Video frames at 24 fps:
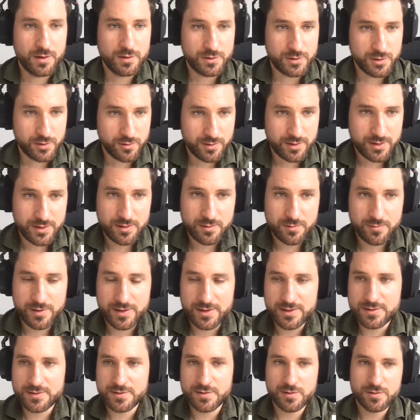Totally,
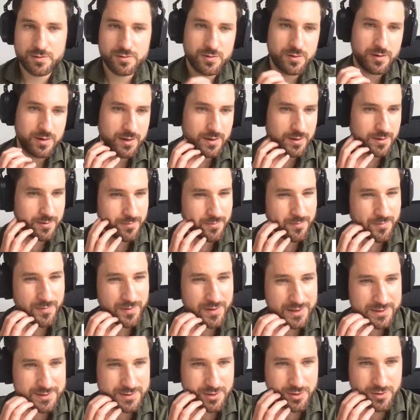right. So
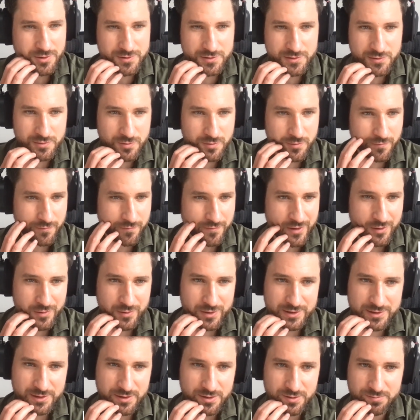that's also
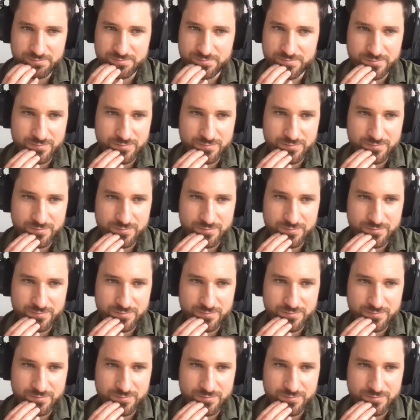very